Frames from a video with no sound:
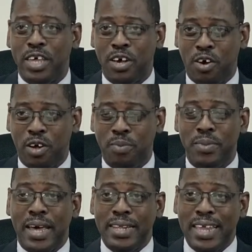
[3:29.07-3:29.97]
economy
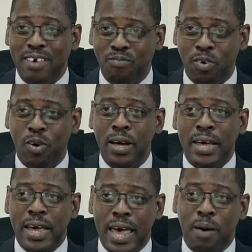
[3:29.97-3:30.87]
and therefore
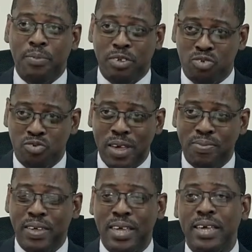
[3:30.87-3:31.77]
help to
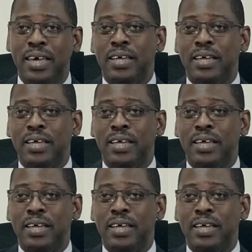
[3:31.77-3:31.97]
strengthen